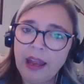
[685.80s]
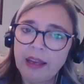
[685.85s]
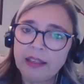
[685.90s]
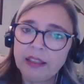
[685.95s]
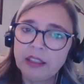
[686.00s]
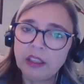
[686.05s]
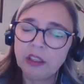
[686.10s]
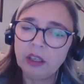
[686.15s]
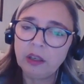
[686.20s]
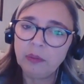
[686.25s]

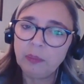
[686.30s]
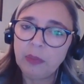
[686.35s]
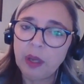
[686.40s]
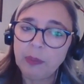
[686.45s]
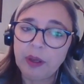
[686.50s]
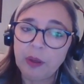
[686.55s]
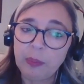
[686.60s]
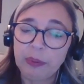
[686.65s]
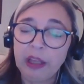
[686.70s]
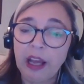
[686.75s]
and
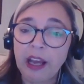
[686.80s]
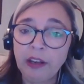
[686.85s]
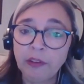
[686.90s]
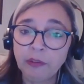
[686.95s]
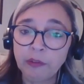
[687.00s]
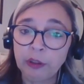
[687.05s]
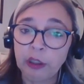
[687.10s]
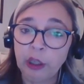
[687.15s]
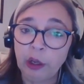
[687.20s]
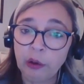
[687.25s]
maybe
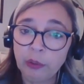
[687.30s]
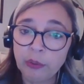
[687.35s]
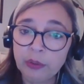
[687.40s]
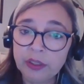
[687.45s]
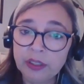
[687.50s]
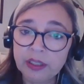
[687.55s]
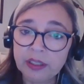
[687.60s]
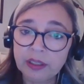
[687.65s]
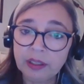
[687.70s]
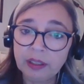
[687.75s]
applying for
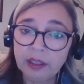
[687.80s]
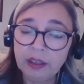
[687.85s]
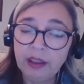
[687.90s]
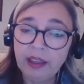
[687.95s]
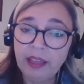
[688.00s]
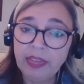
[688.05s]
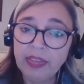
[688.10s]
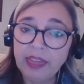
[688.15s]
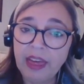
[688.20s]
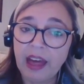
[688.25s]
loans
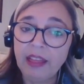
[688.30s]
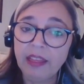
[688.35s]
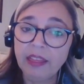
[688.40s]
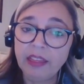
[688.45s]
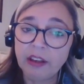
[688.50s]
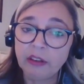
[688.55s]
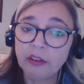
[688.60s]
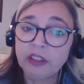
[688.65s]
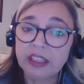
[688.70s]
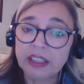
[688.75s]
that
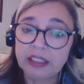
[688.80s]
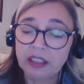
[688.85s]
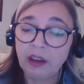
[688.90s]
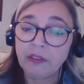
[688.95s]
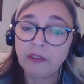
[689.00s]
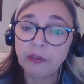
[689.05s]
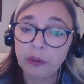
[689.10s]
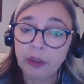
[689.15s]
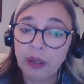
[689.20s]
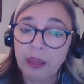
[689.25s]
they're
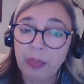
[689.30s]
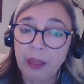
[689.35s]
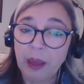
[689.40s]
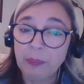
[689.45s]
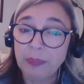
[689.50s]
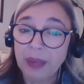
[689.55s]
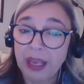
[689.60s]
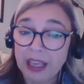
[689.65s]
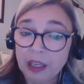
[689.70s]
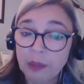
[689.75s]
discovering
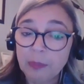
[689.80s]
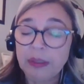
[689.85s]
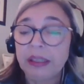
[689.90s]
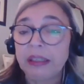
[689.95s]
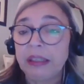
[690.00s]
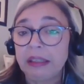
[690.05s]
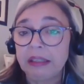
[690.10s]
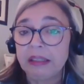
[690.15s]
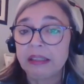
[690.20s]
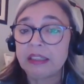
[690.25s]
that maybe
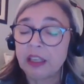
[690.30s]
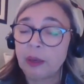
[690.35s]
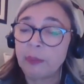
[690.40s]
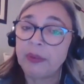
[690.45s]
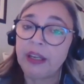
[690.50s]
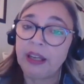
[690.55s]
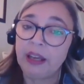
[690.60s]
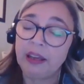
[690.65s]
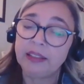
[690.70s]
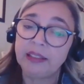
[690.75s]

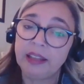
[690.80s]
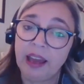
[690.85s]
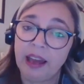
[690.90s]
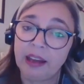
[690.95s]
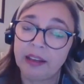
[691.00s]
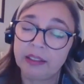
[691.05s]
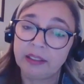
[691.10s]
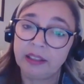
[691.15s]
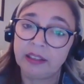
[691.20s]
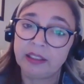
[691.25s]
somebody has
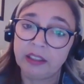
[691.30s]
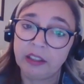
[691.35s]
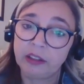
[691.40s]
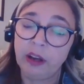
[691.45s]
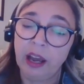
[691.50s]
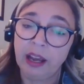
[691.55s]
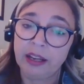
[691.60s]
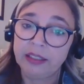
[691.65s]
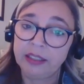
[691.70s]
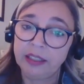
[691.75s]
accessed
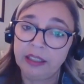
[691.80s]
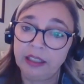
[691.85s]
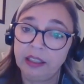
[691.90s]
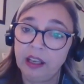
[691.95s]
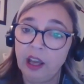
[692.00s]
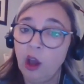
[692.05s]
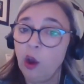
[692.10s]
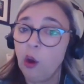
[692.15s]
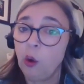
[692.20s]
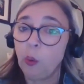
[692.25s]
their ID
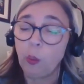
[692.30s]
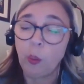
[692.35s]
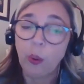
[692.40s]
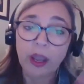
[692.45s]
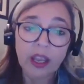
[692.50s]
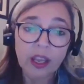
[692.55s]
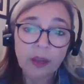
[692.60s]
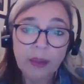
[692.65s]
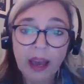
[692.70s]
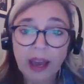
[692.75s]

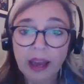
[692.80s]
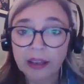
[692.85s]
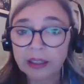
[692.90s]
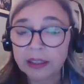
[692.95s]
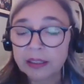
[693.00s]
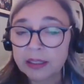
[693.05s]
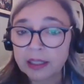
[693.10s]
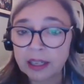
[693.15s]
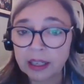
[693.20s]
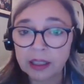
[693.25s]
way back
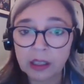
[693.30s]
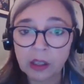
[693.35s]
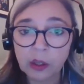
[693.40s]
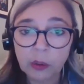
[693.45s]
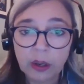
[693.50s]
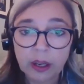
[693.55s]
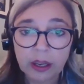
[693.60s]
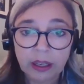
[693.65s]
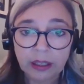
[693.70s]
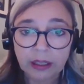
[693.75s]
in 2nd
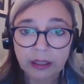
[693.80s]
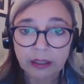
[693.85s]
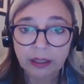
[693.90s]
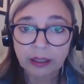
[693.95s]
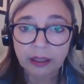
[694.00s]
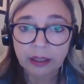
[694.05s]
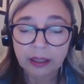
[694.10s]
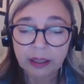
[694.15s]
grade